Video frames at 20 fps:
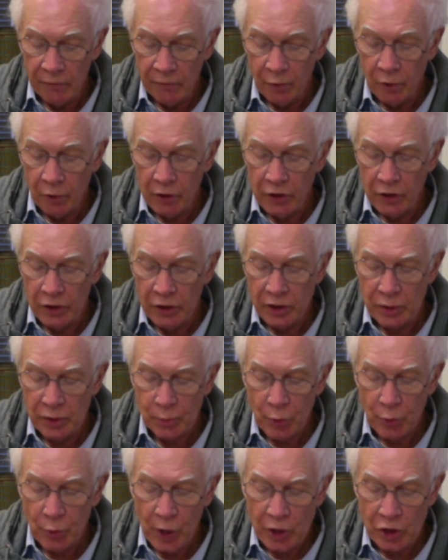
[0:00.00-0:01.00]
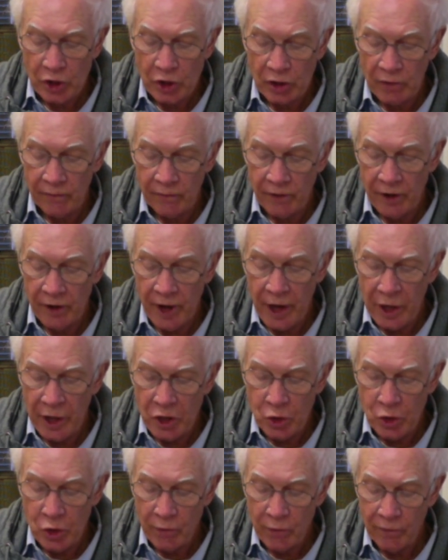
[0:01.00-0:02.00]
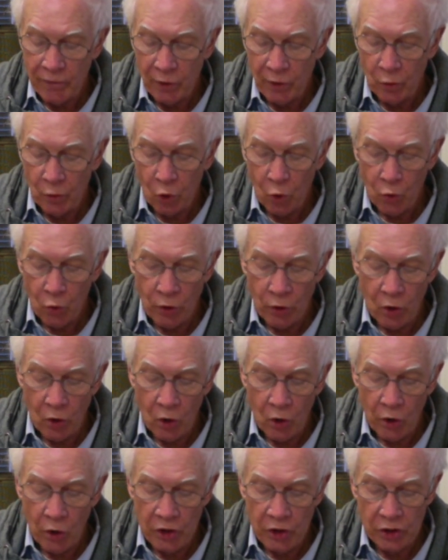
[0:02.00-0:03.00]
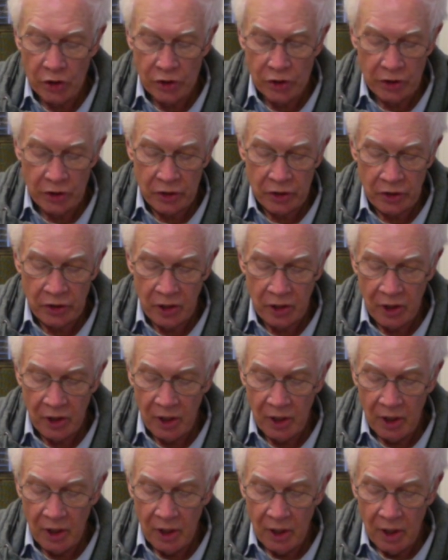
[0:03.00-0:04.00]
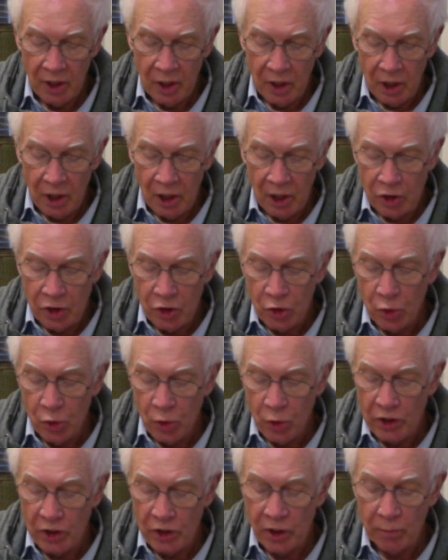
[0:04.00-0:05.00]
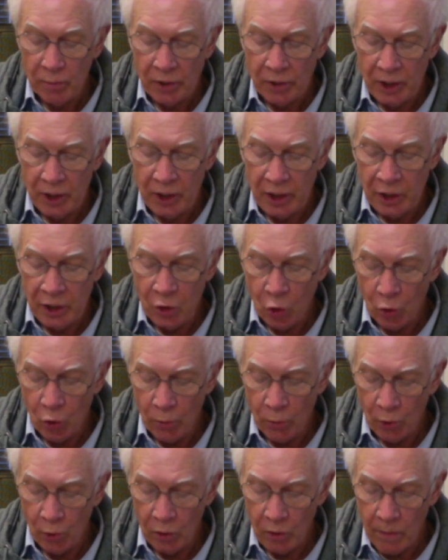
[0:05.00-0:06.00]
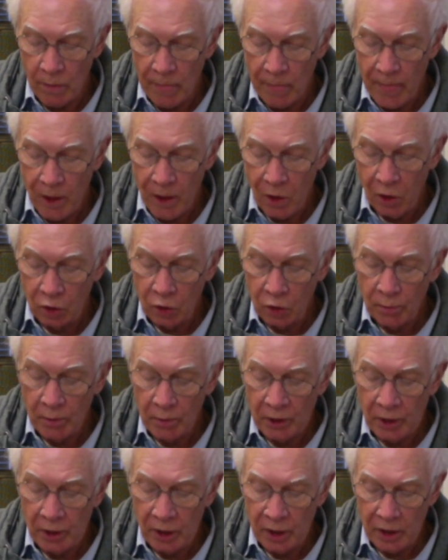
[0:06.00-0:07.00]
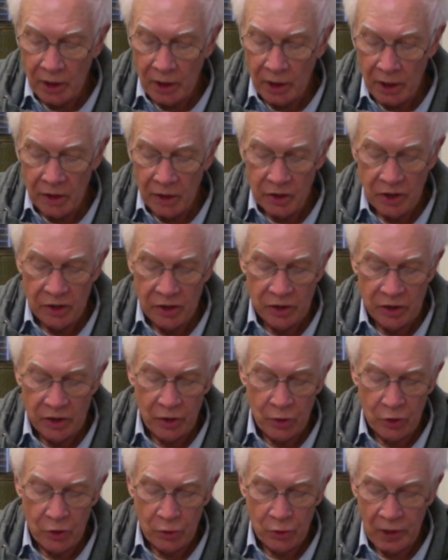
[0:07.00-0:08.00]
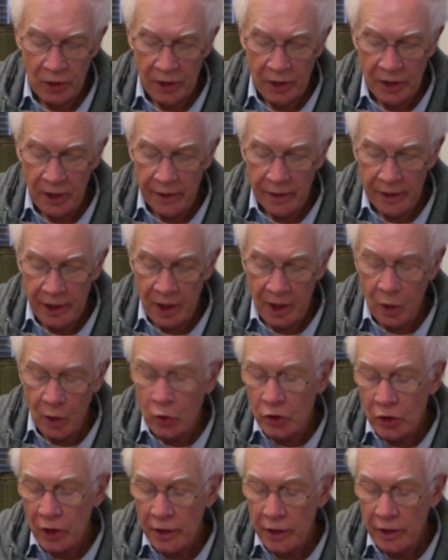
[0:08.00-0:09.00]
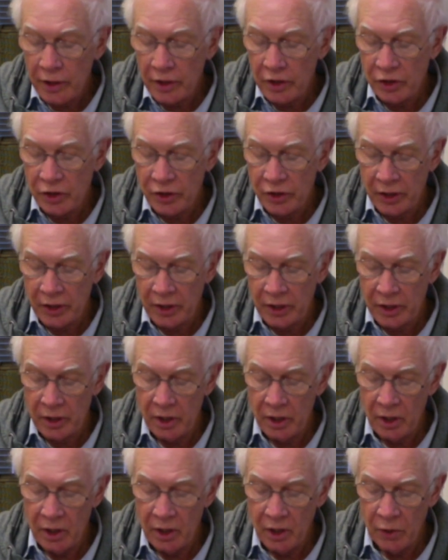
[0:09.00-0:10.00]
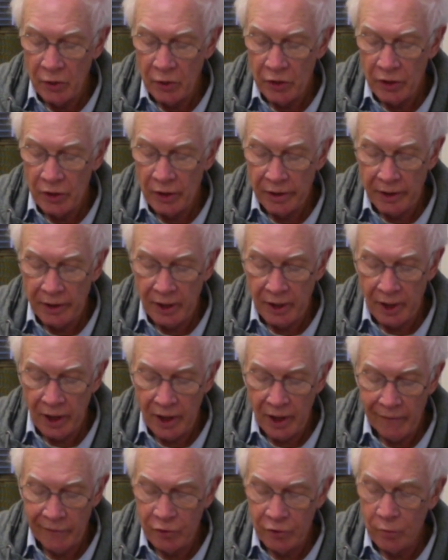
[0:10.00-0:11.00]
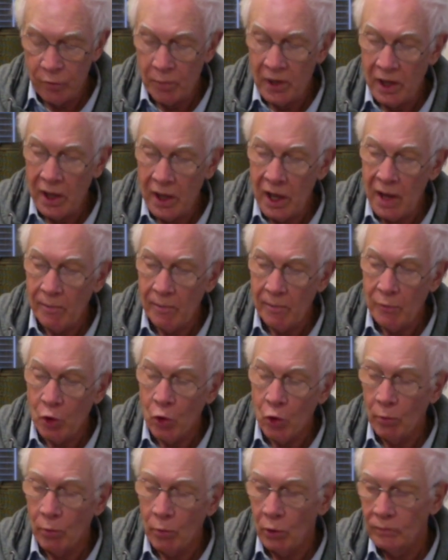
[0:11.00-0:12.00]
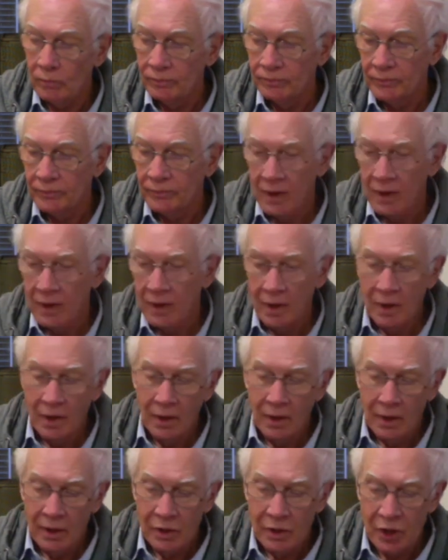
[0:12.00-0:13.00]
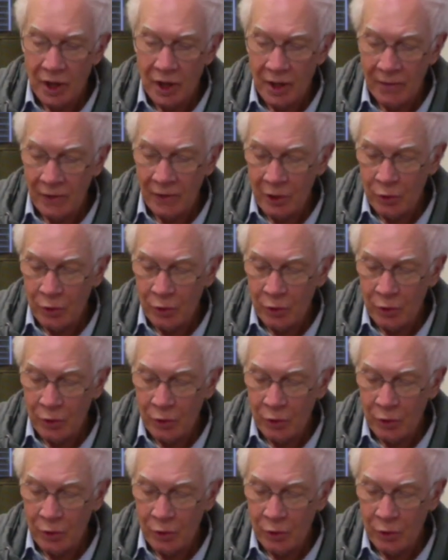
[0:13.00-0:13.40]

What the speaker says: fullest expression of the nature of our own consciousness, it too is completely normal. Ultimately, since there is really nothing outside the state, there is nothing left to be abnormal. It's kind of